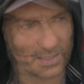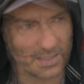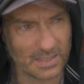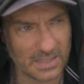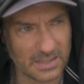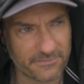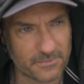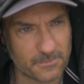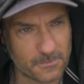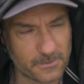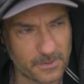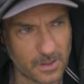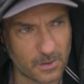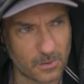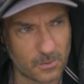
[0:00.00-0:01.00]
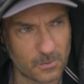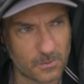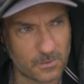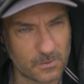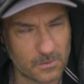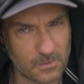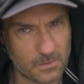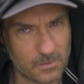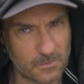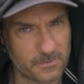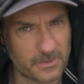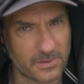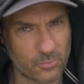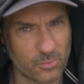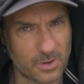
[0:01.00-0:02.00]
even though
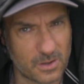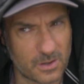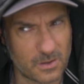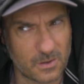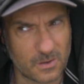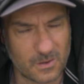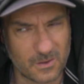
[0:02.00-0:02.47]
there were,